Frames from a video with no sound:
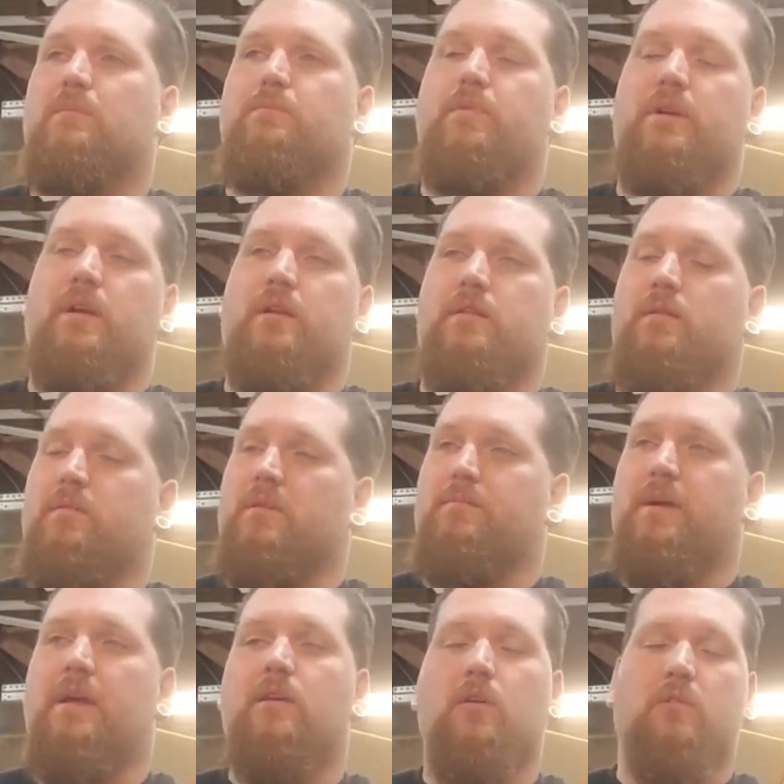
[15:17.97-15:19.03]
But yeah, the
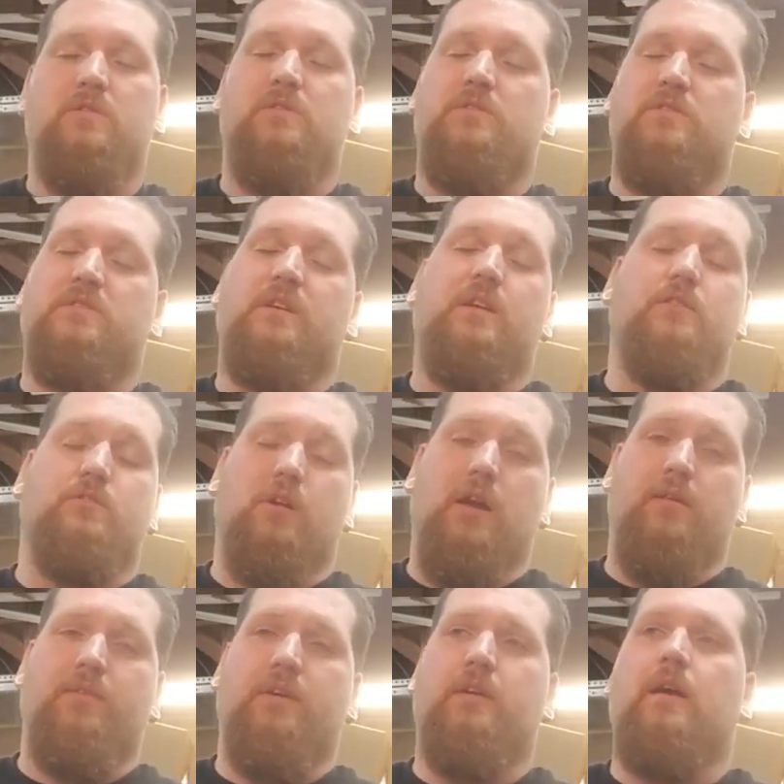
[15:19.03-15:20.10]
main goal is to just get it
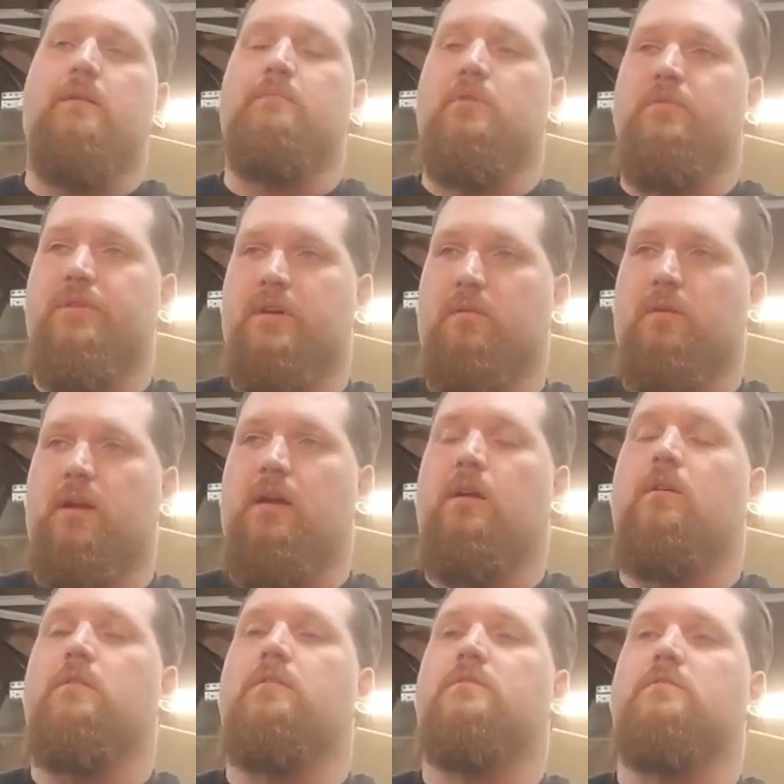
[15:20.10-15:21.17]
driving and moving
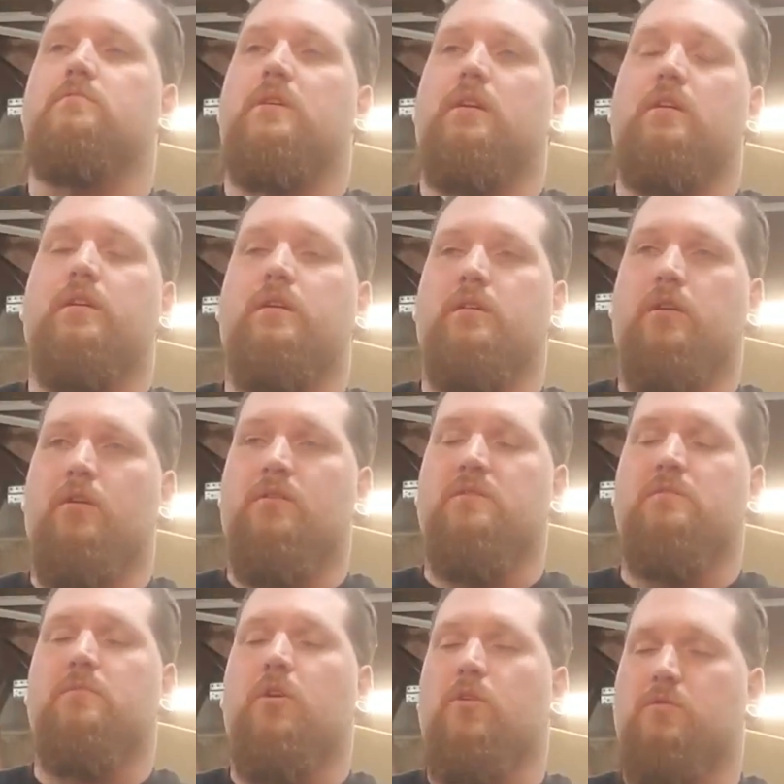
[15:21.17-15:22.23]
around to where it can go to
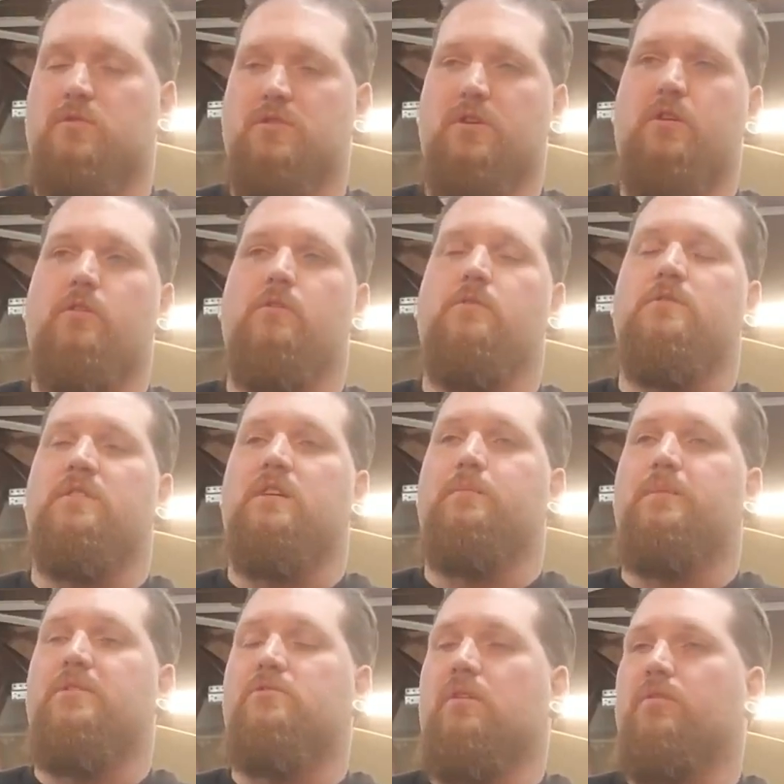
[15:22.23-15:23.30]
some local shows. It can
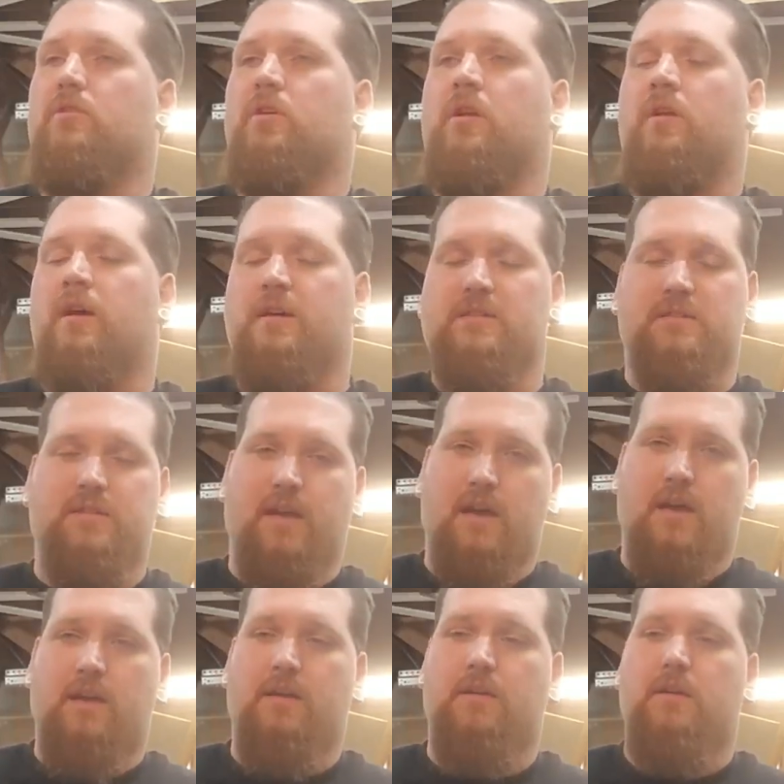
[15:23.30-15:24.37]
be driven on a nice
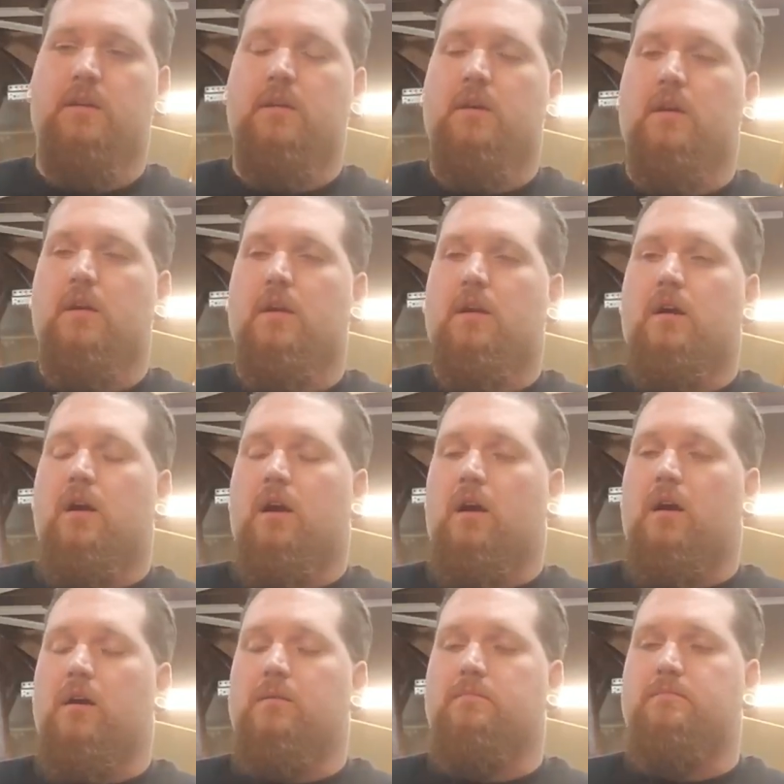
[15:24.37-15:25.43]
day.
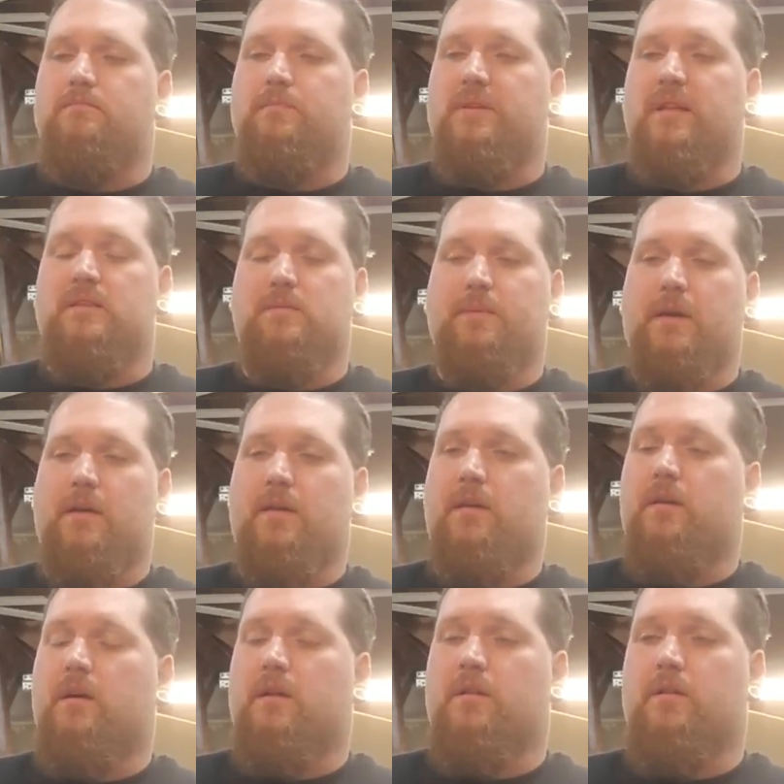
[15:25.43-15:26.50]
But that's about
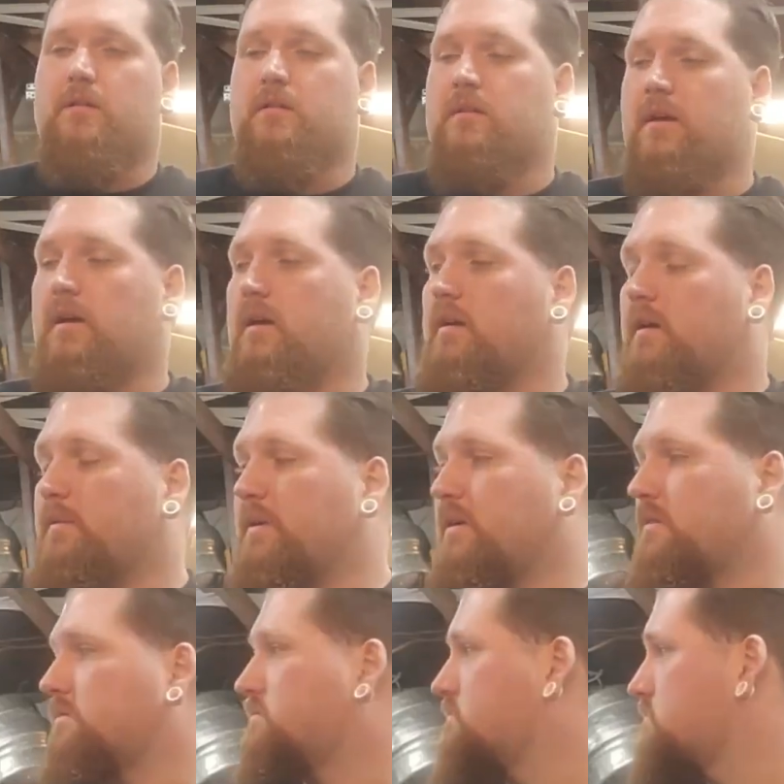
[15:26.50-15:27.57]
it. Other than that, I
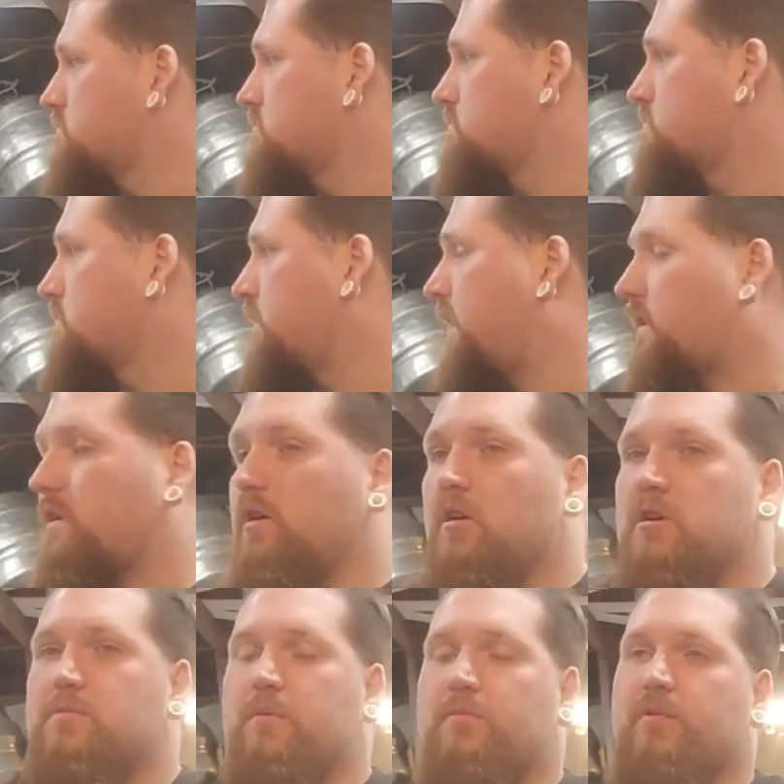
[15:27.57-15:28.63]
mean, that car
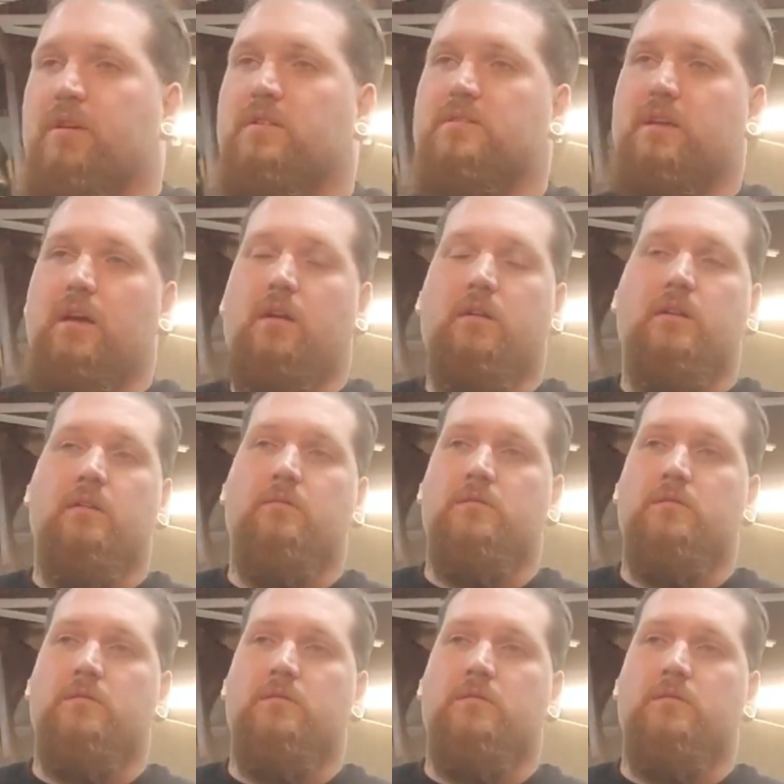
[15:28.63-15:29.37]
has been pretty sound.